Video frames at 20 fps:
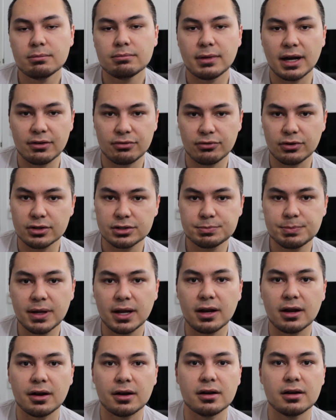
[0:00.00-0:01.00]
My first
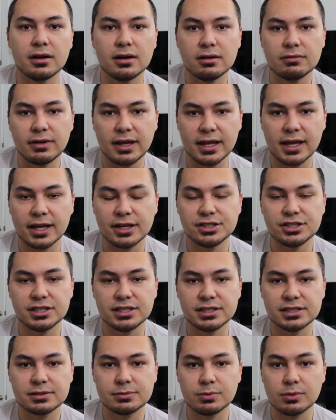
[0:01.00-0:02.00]
pair of
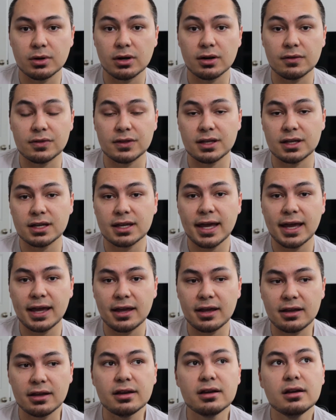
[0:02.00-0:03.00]
AKGs were the
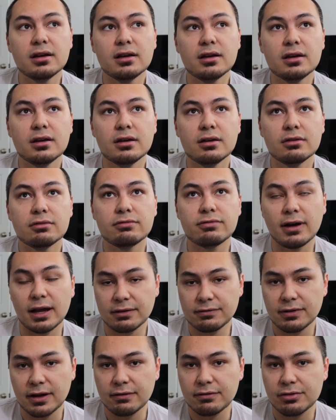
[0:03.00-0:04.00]

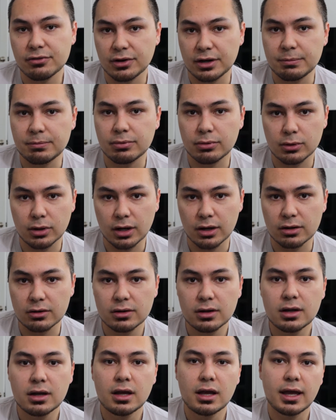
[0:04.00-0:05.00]
K553 Pro,
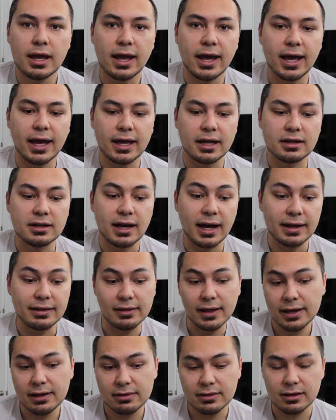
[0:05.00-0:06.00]
and I
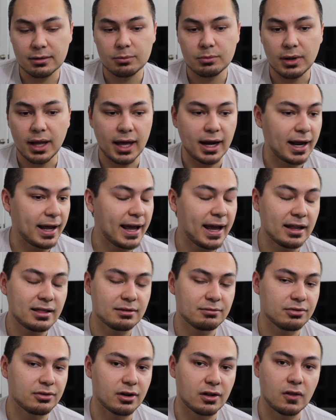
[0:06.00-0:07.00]
like them, and I had
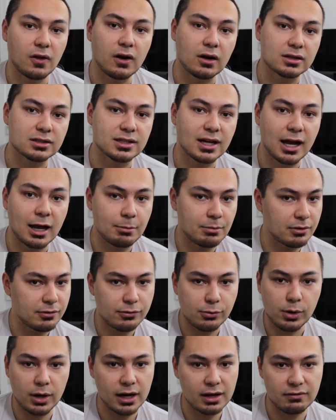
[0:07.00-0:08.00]
them for a long time
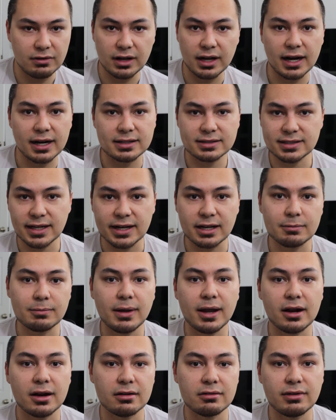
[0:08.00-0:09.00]
before I even got a second
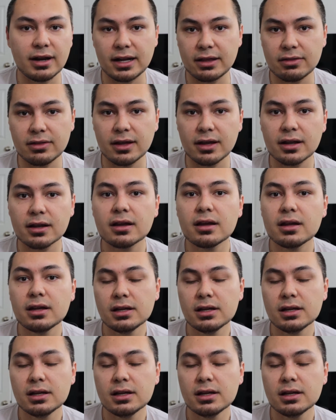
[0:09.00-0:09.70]
pair of anything.